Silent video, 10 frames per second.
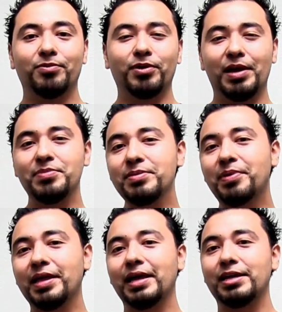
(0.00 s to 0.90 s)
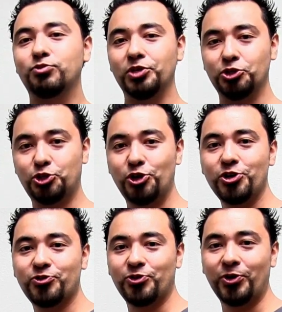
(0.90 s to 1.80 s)
What I mean by that is when you
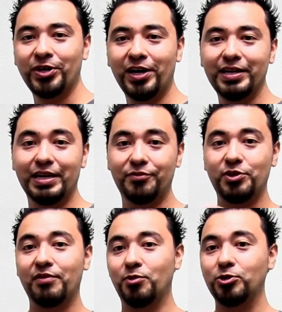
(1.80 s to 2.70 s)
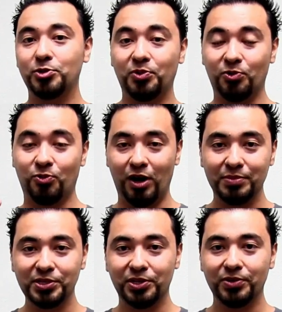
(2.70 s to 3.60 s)
turn your phone on and if you have multiple
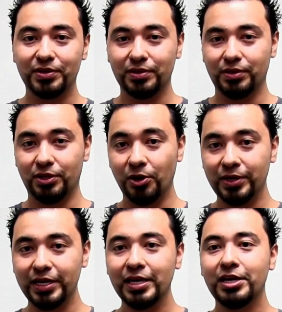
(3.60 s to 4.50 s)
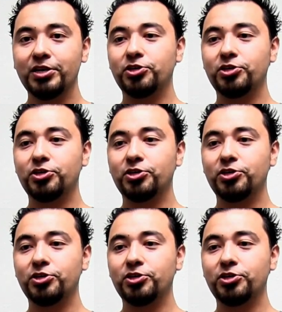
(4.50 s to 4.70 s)
ROMs loaded,